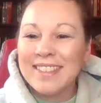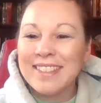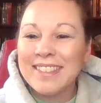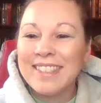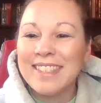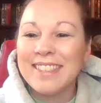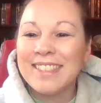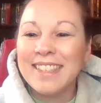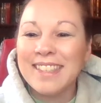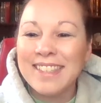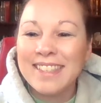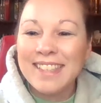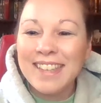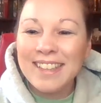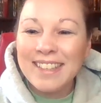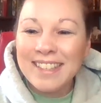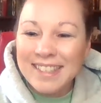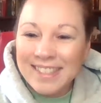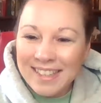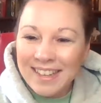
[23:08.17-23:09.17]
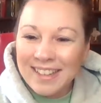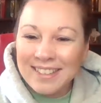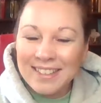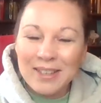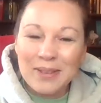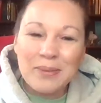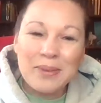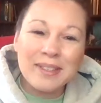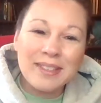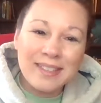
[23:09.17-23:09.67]
She says, sell it,
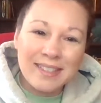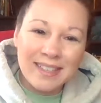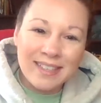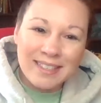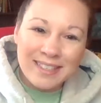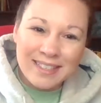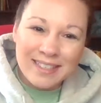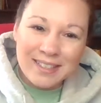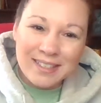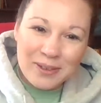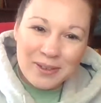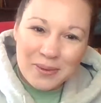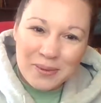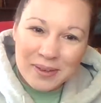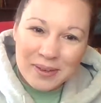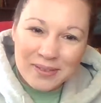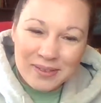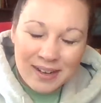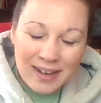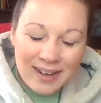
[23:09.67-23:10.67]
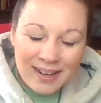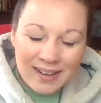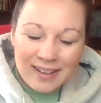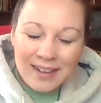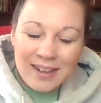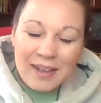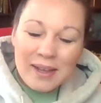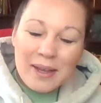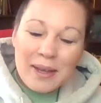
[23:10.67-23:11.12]
Sonia. We'll send you a new one, right?